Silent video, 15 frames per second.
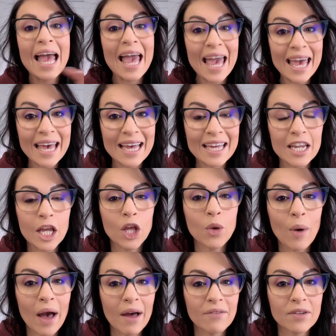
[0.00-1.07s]
And
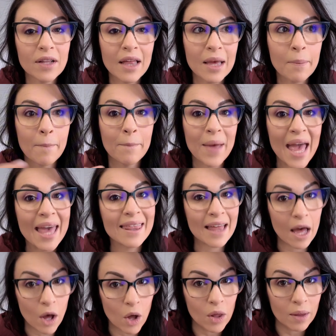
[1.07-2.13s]
you have to like pay
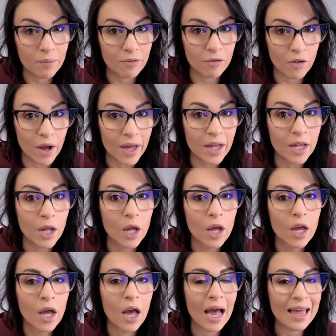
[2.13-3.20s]
that all up front.
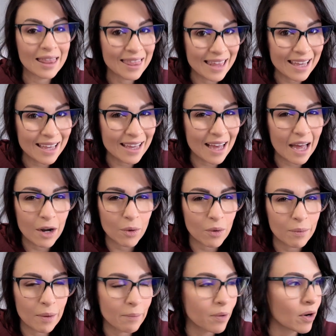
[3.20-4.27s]
I don't
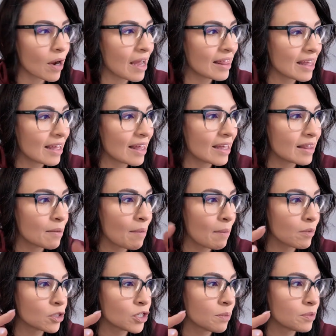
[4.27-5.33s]
remember. I think like the
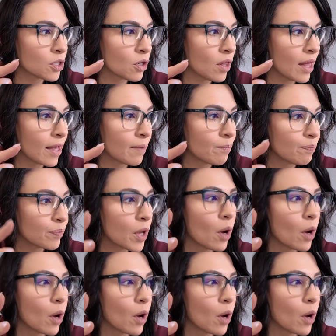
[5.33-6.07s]
memberships are like,